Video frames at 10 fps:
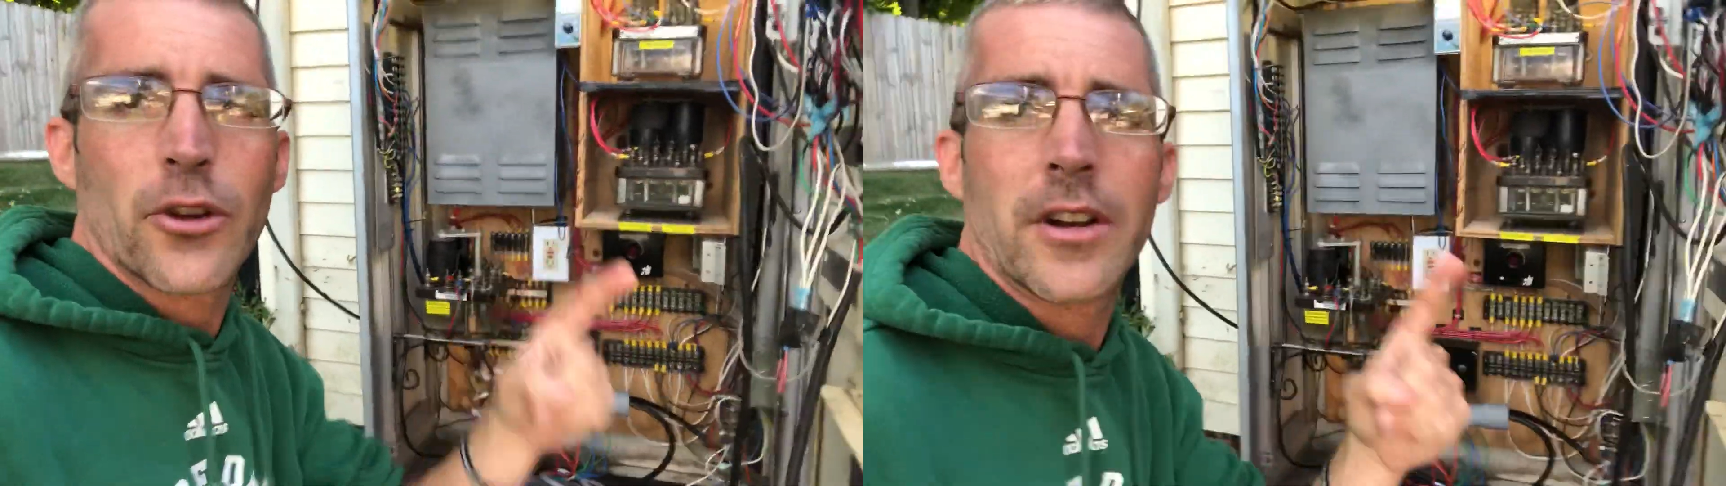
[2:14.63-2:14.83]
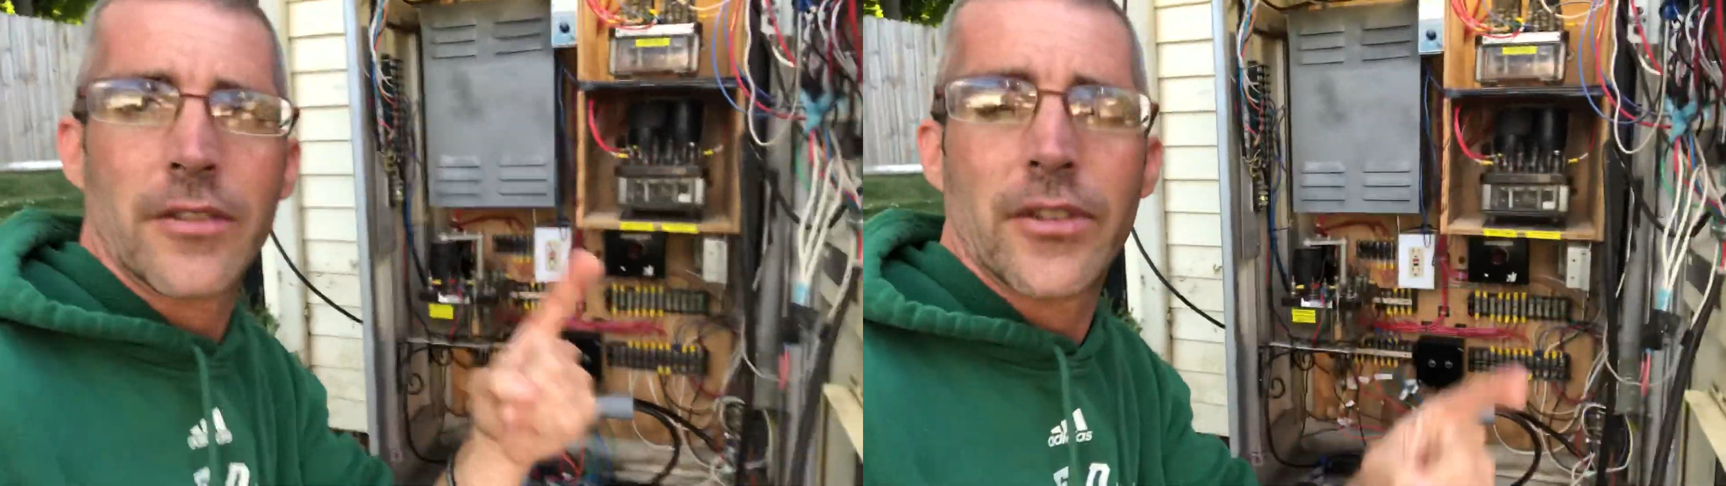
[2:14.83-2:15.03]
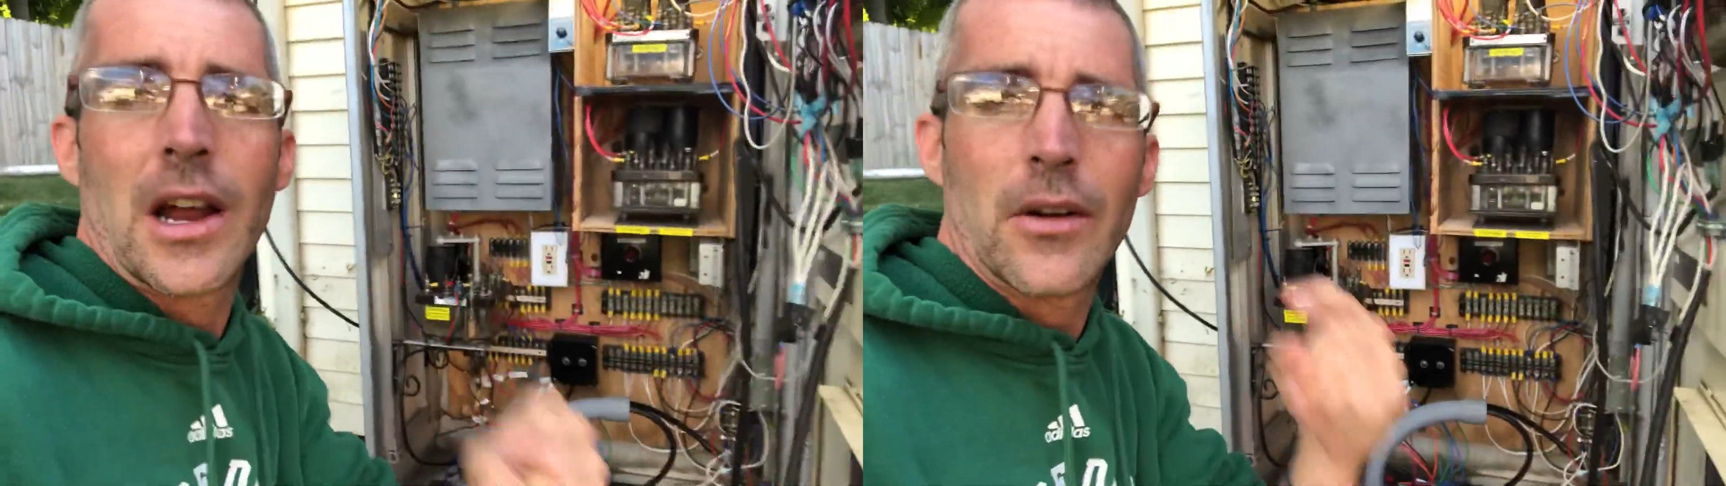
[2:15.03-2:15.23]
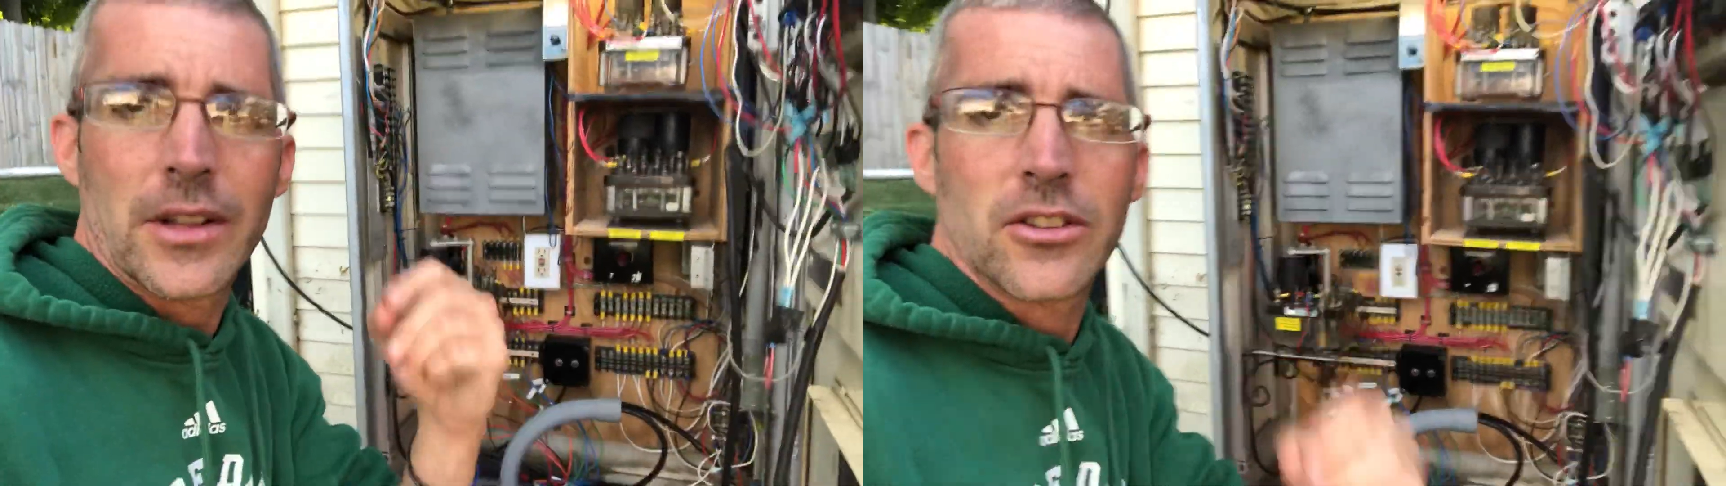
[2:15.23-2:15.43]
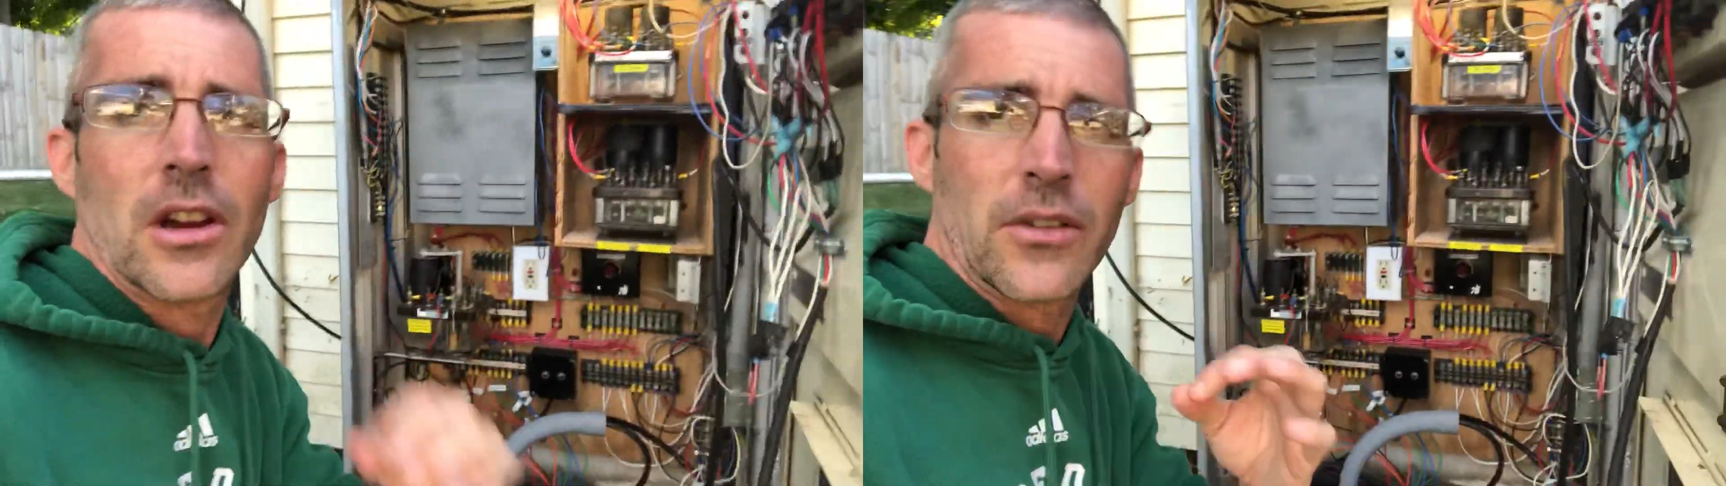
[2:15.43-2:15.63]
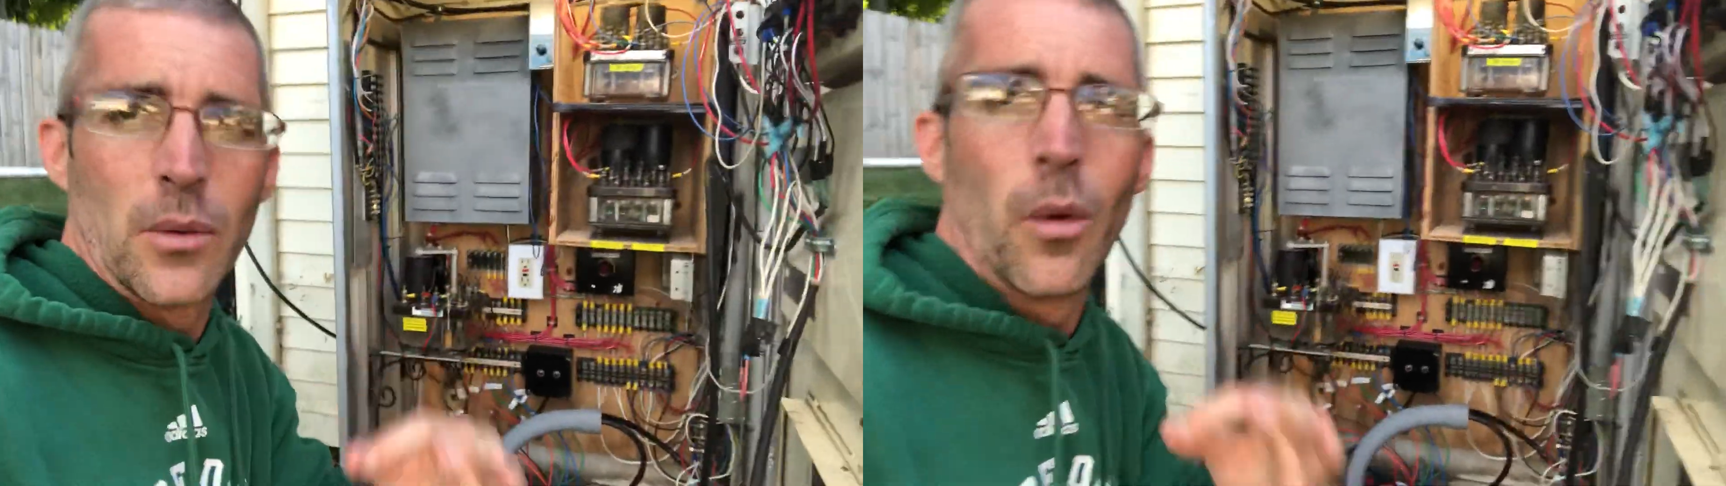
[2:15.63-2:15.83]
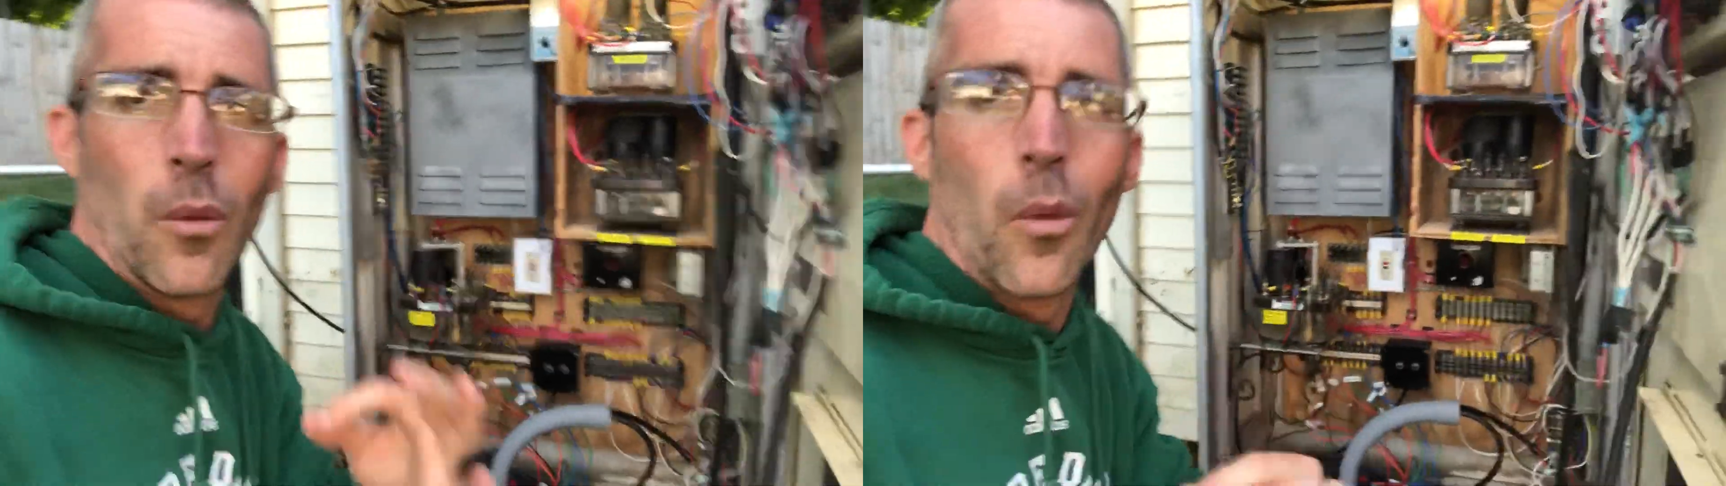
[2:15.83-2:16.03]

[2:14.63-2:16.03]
trying to figure out exactly what